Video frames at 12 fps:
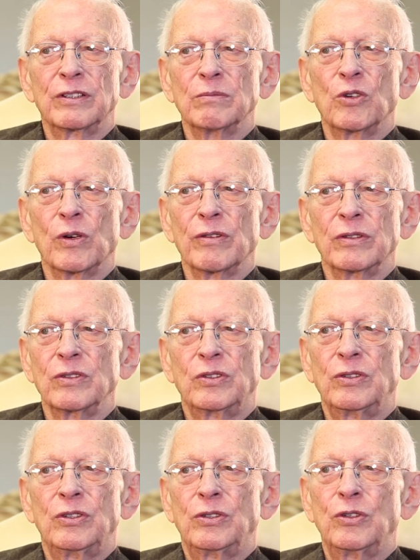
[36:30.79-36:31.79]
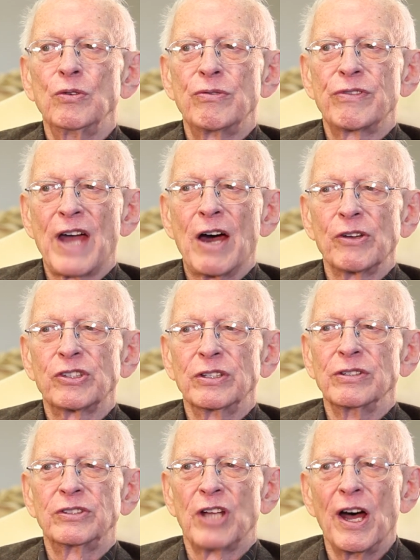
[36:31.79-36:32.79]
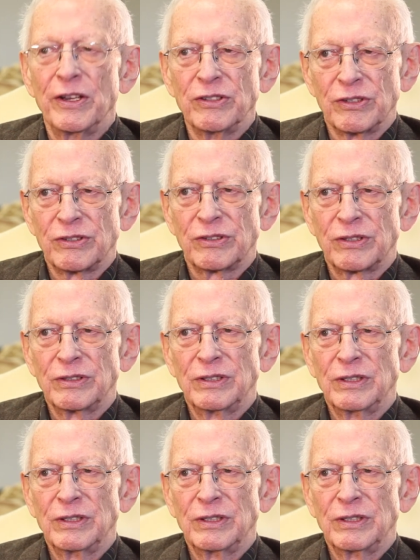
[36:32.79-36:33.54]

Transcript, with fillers: to more than 2,000 tons